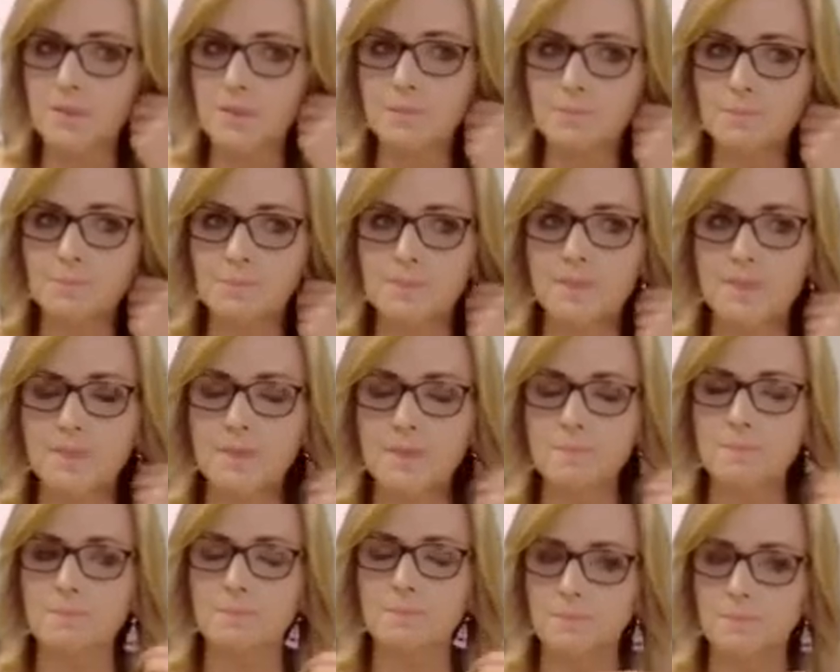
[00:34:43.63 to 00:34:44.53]
Everyone's
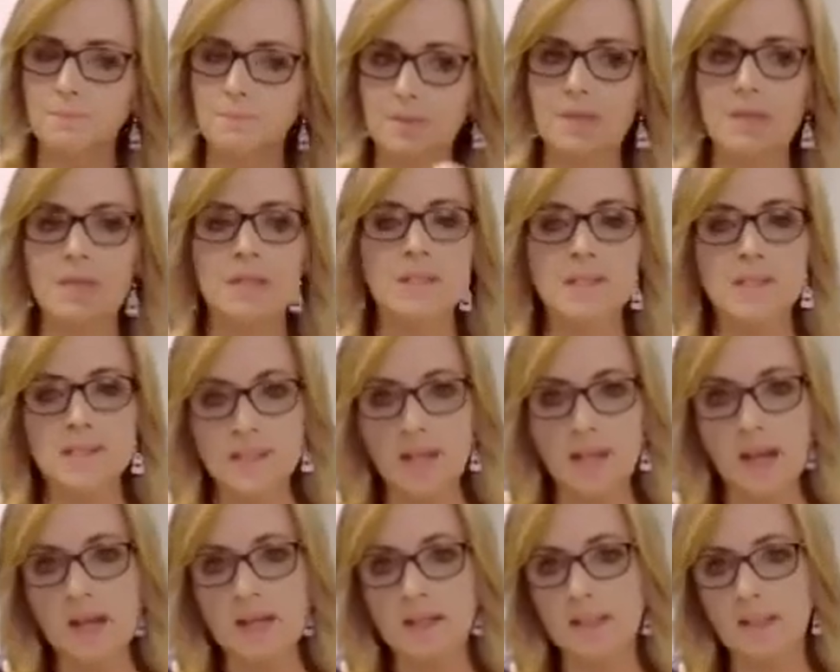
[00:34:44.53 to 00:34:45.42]
different, right?
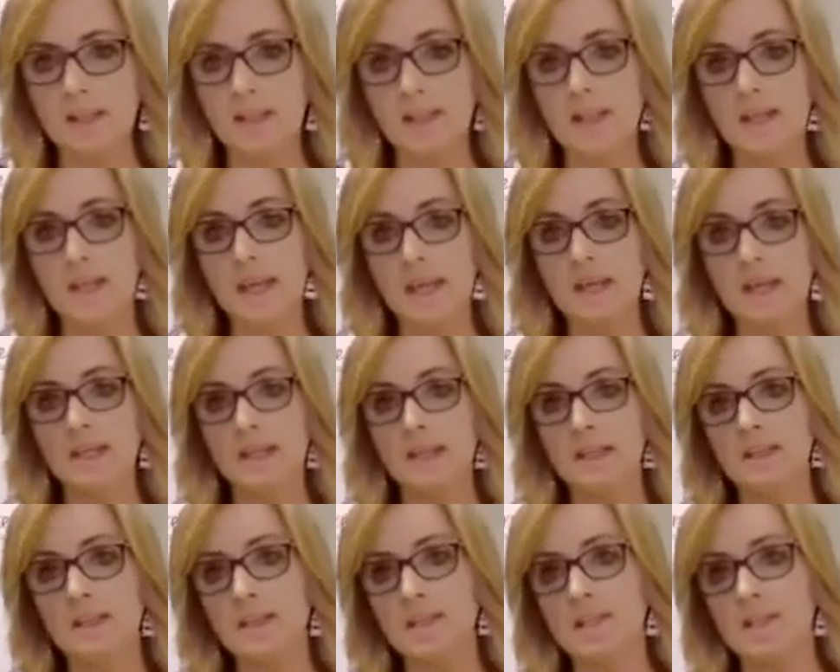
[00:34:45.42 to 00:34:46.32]
Exactly. And
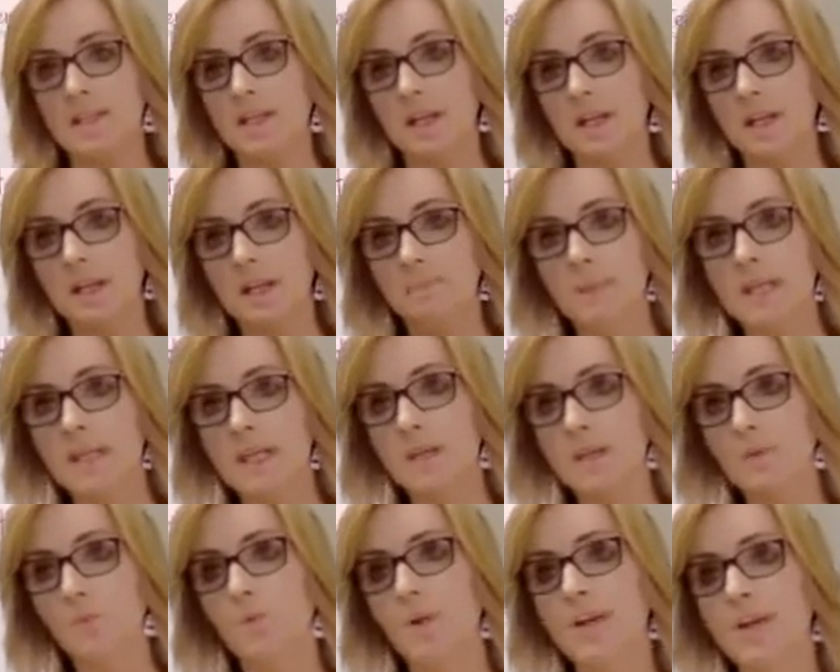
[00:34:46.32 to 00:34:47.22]
listen, I
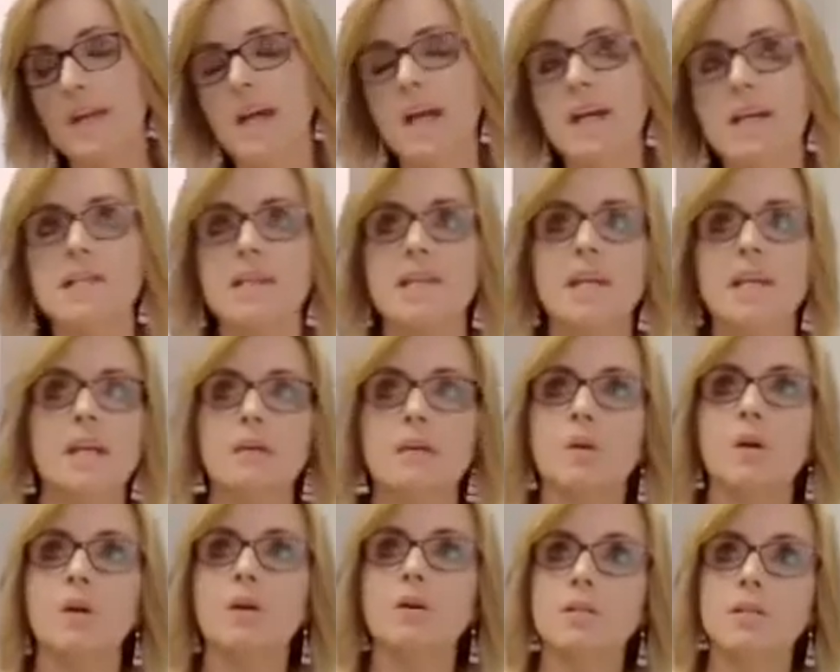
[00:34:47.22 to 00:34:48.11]
mean, when I say
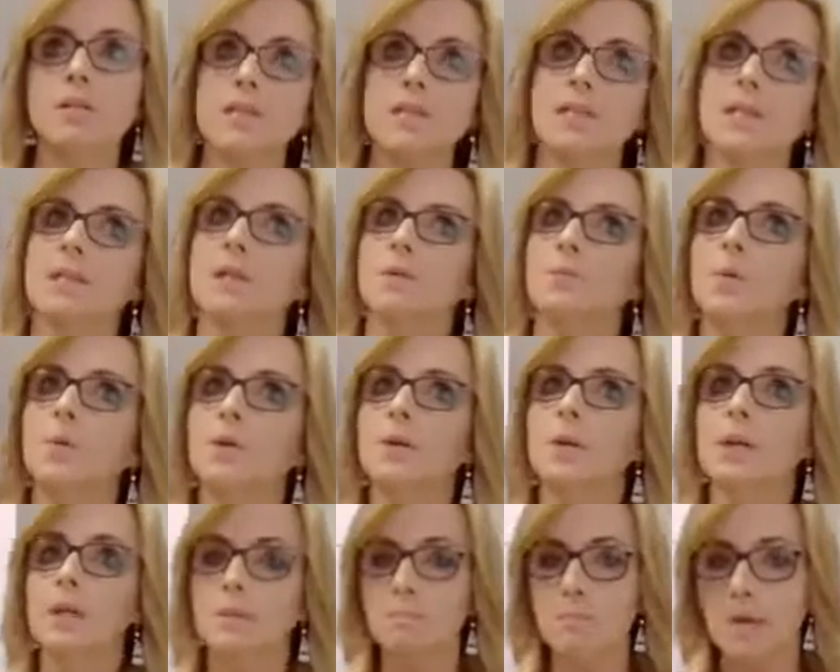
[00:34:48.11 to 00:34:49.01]
I'm constantly
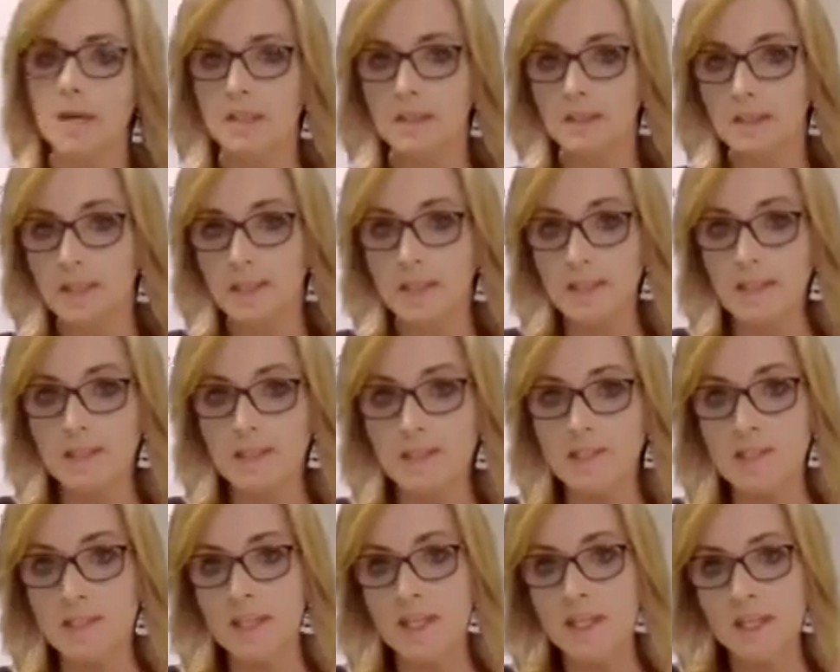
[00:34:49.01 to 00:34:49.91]
working my
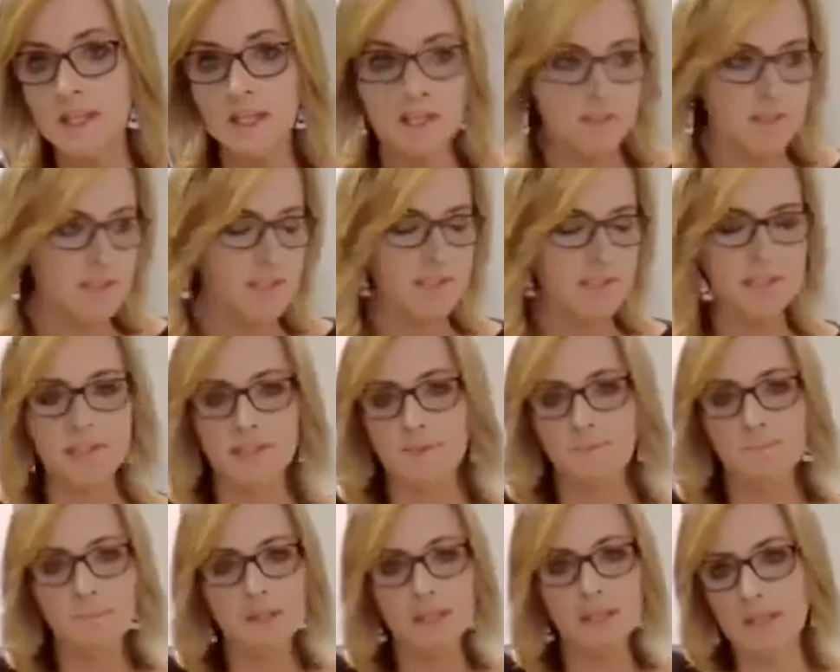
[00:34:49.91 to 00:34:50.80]
leads, this
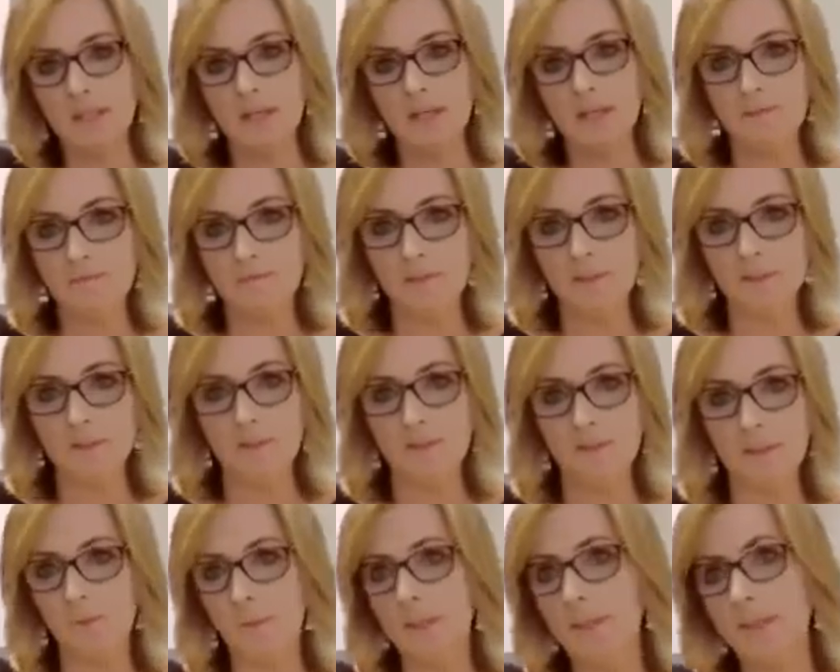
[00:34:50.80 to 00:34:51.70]
doesn't mean that I,
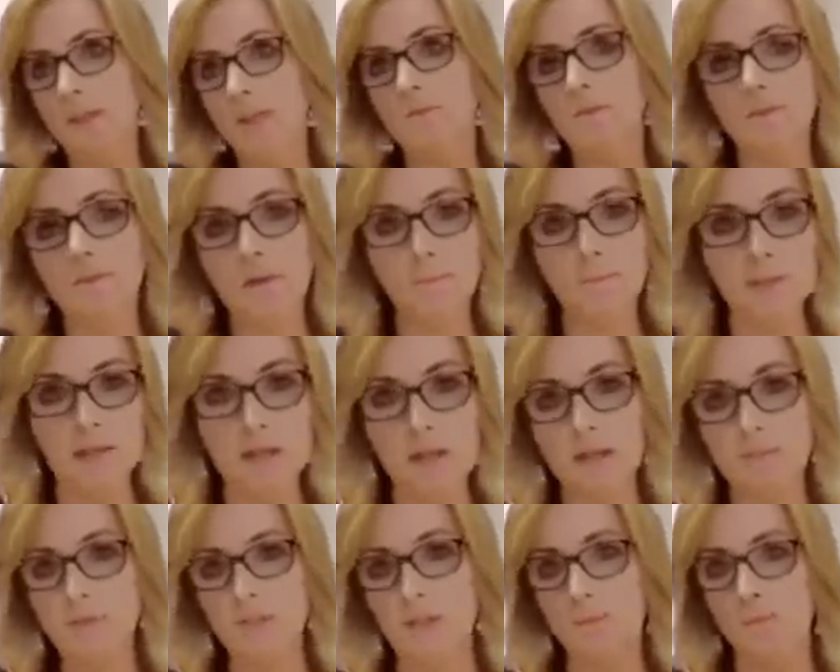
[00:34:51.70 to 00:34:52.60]
like right now I've got my
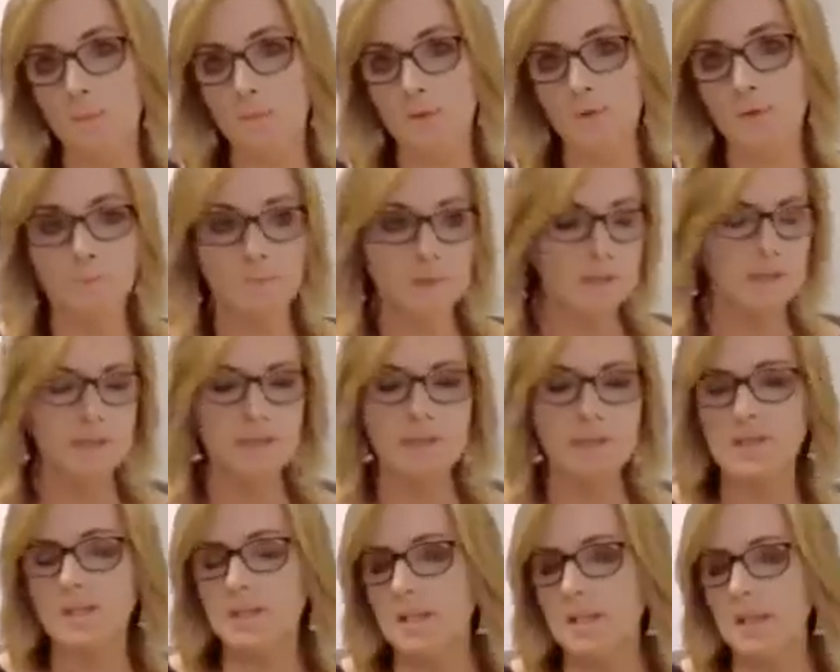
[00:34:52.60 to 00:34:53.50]
laptop open,
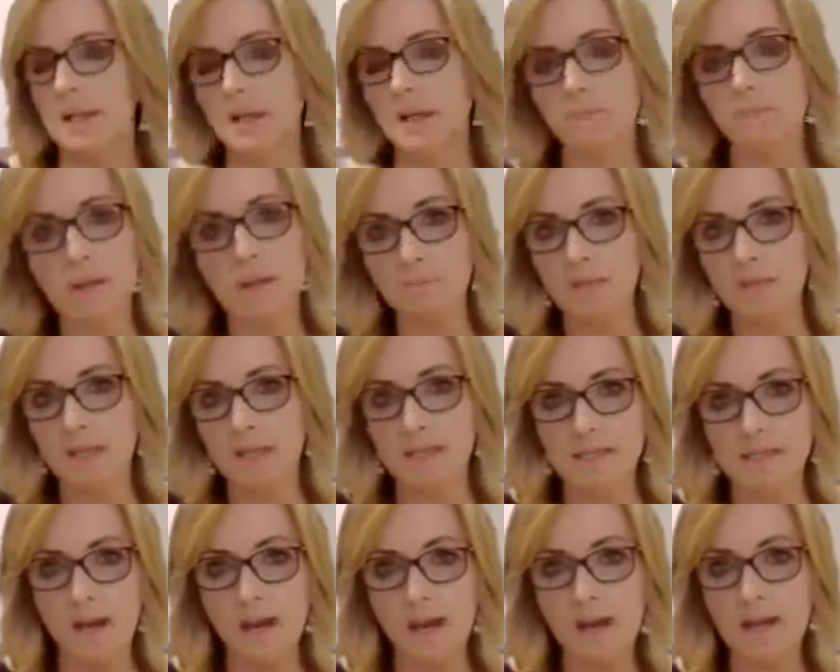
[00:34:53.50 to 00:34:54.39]
and I'm at my
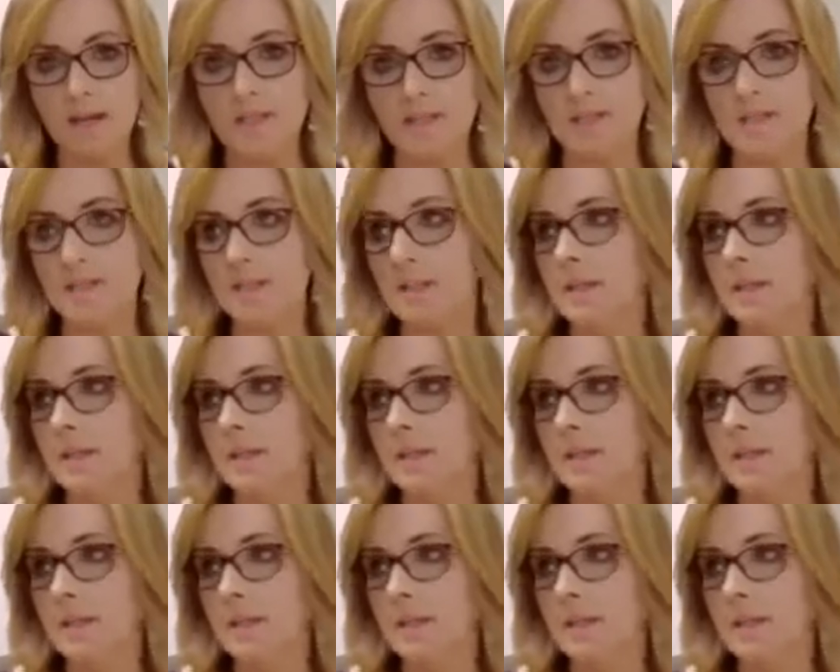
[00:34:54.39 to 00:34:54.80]
desk.